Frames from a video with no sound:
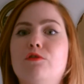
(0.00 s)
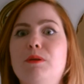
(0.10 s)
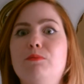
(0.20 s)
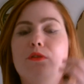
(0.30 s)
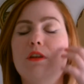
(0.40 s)
A lot
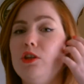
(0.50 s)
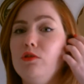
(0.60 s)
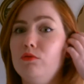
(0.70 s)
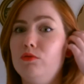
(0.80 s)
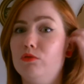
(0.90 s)
of people think
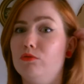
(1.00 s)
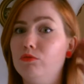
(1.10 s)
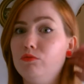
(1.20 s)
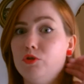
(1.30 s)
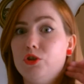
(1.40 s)
you
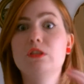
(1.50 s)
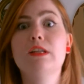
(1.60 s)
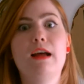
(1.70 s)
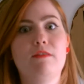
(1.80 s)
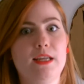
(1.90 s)

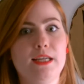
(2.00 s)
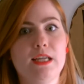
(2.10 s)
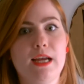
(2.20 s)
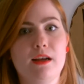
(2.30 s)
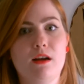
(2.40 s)
shouldn't have a
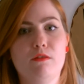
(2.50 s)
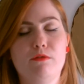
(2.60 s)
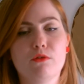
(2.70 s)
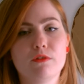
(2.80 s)
layered haircut